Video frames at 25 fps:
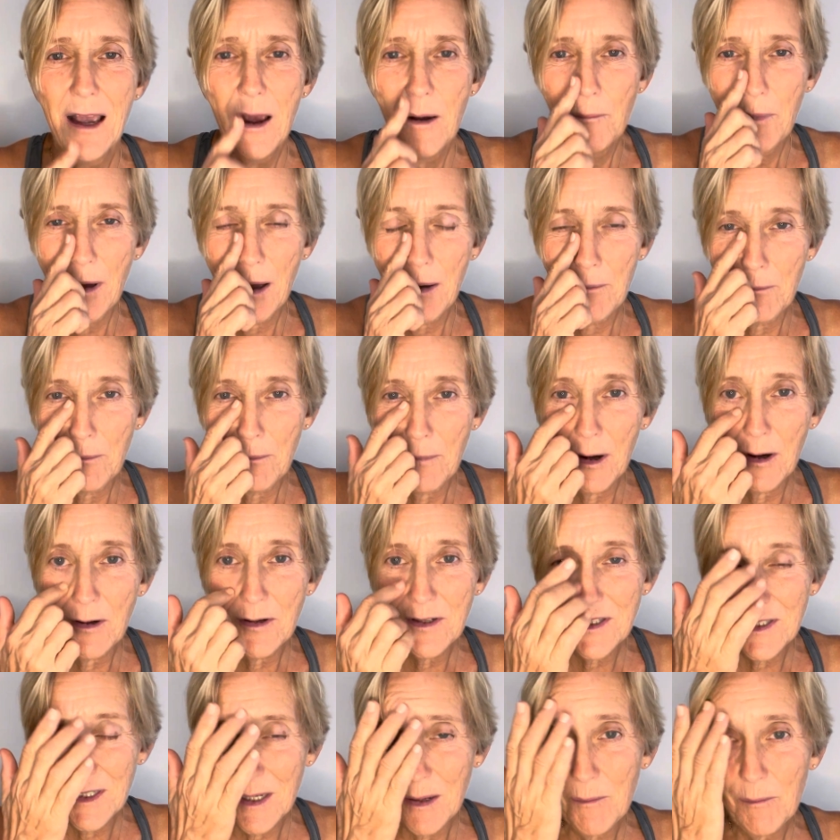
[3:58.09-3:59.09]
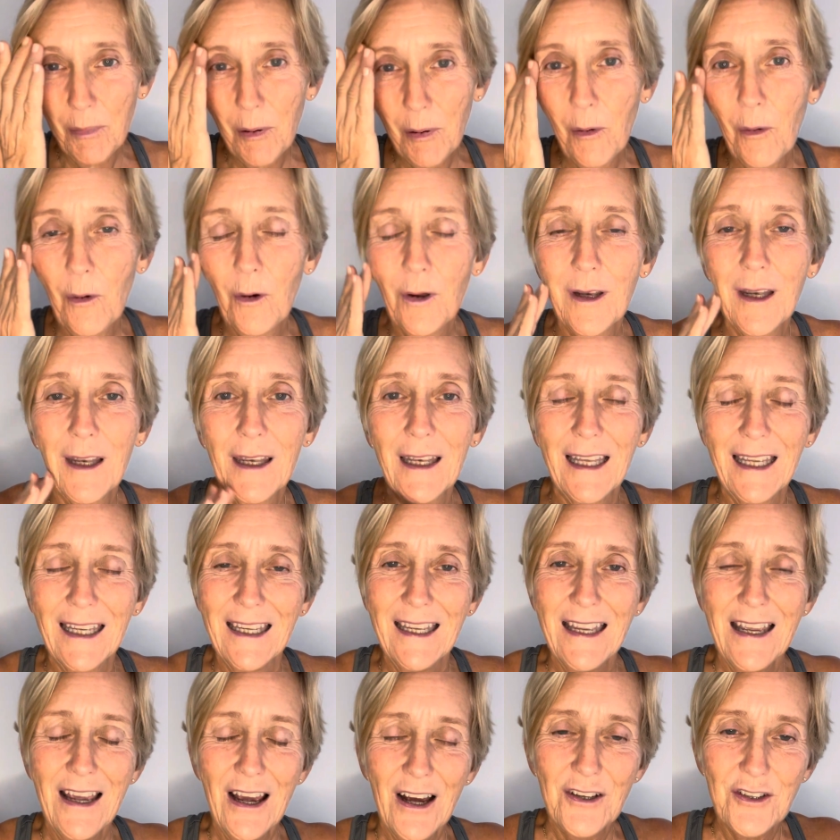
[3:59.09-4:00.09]
But most
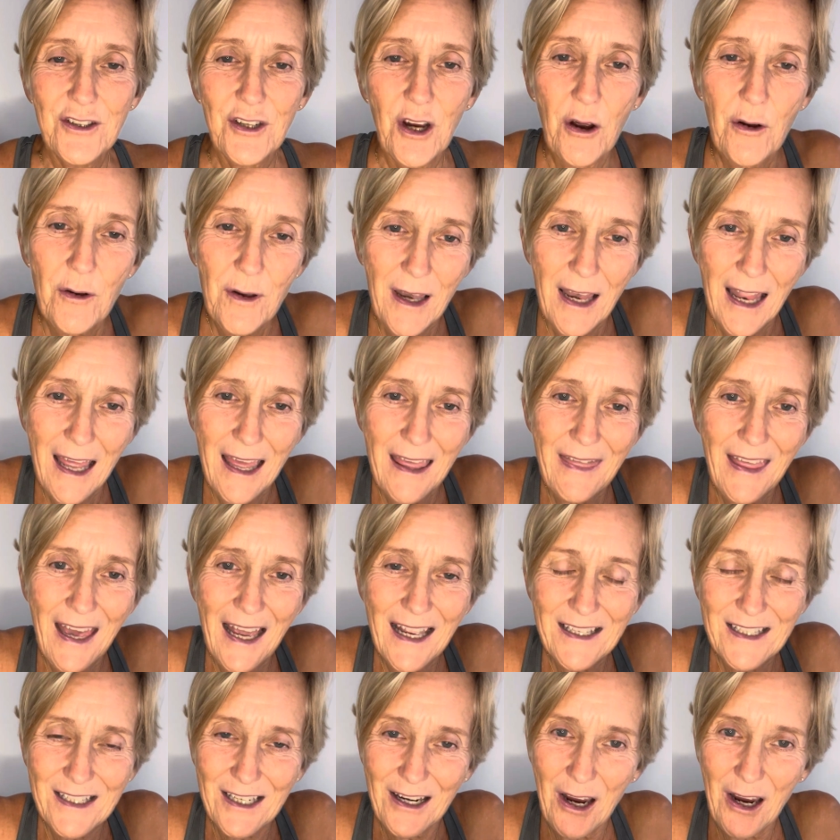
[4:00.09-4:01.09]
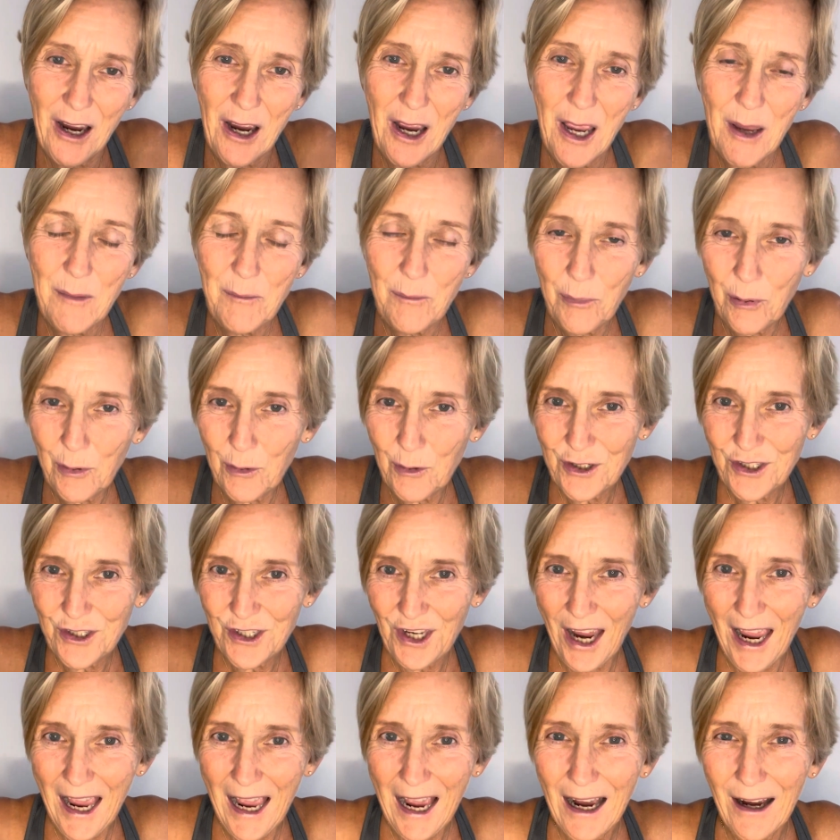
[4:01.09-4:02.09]
importantly, don't let that time push
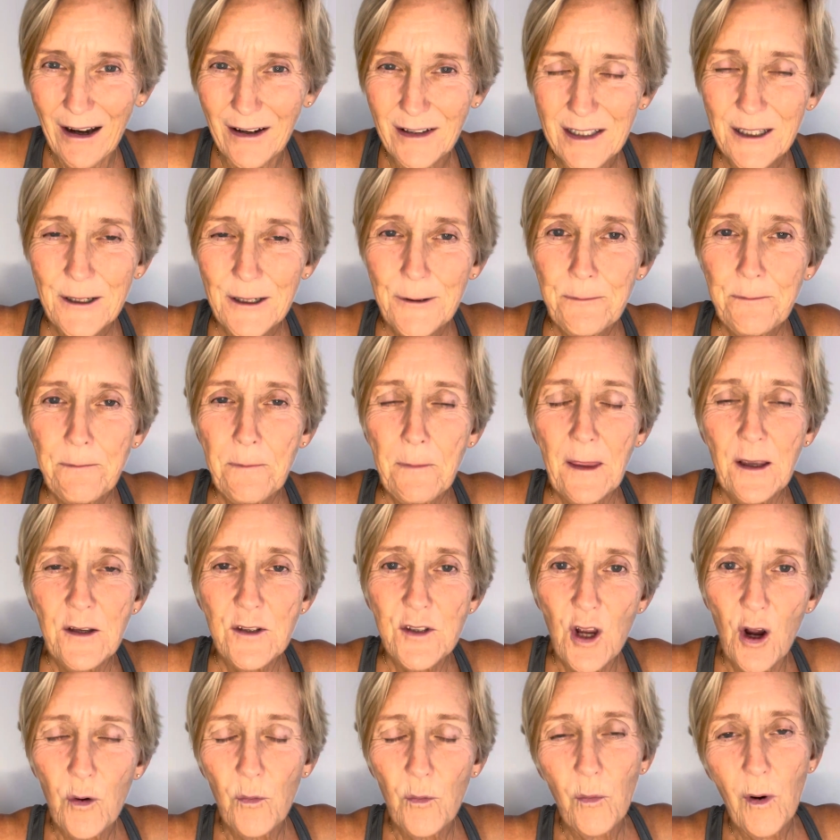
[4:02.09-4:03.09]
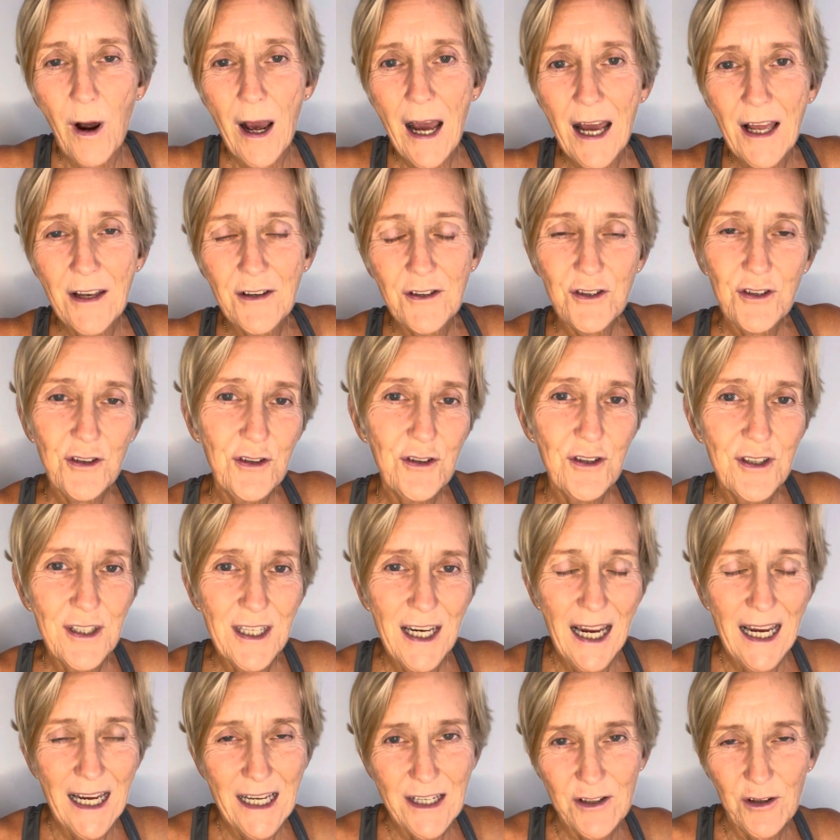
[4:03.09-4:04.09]
out so, one, two
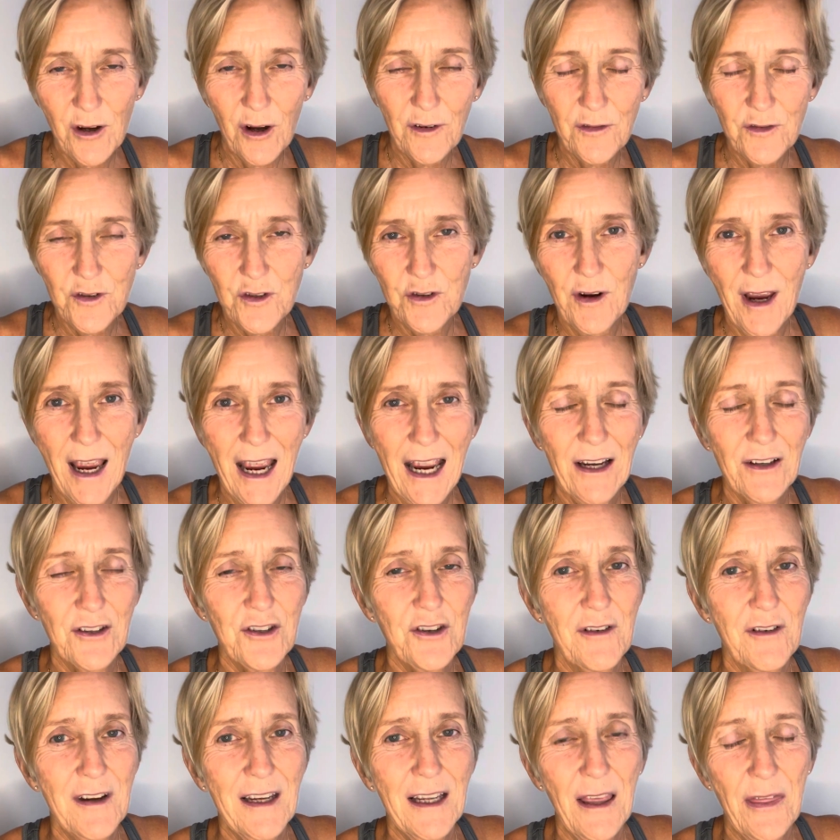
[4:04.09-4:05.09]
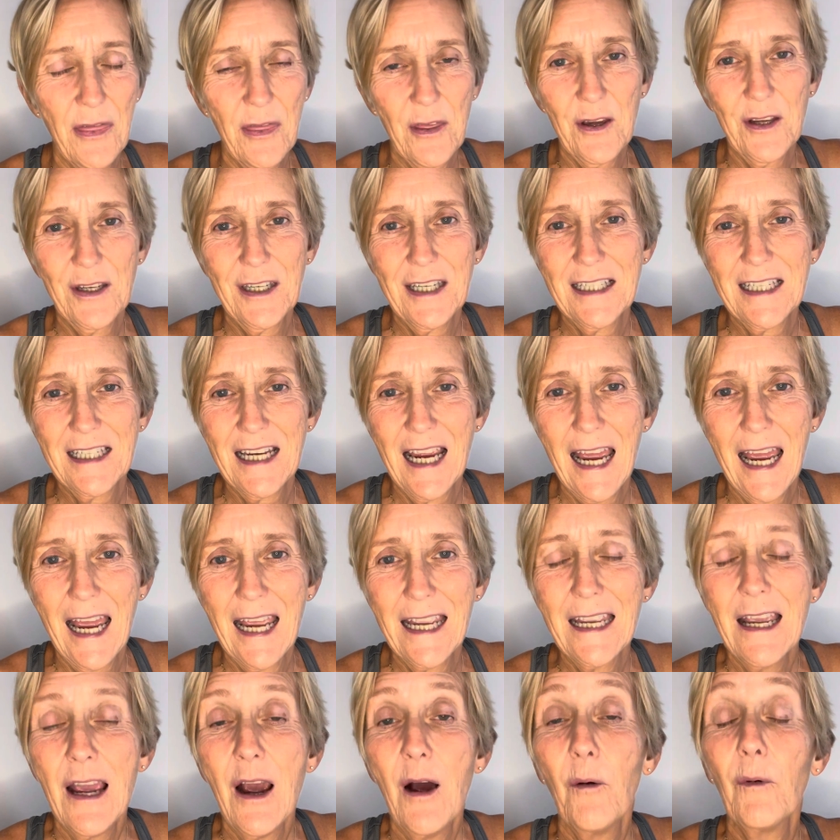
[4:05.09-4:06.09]
days off track during a 30
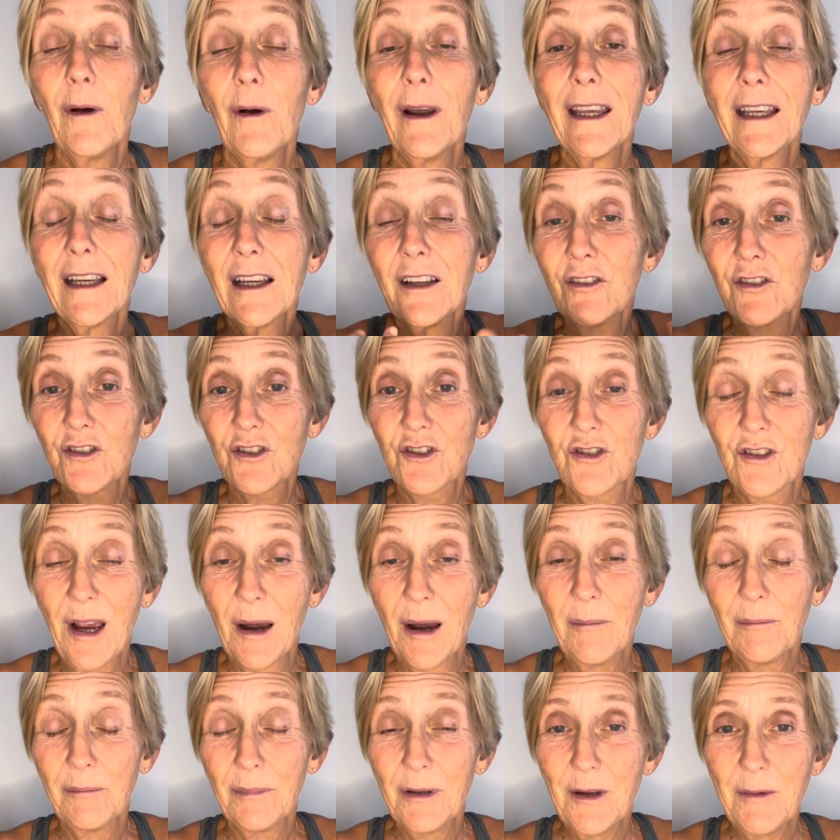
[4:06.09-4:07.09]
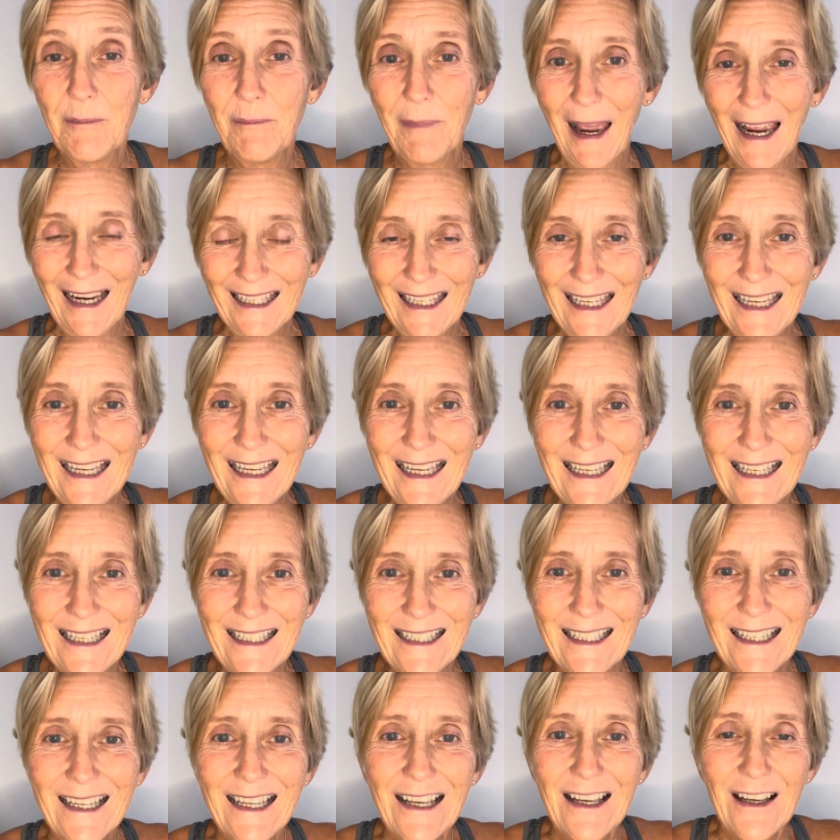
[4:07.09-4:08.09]
day, we can jump you back
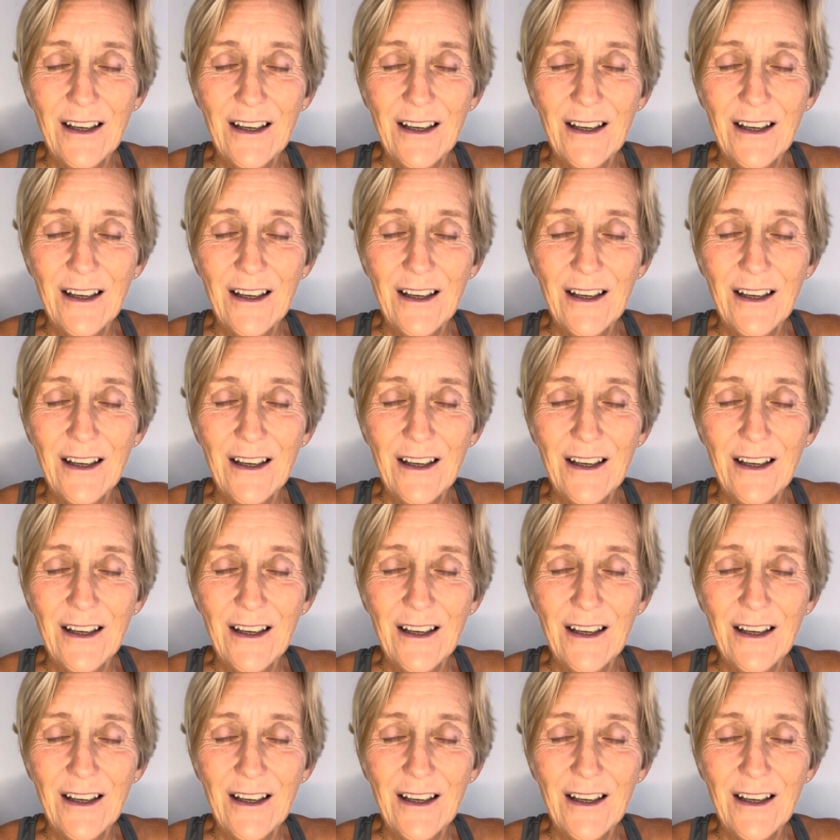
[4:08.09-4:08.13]
in.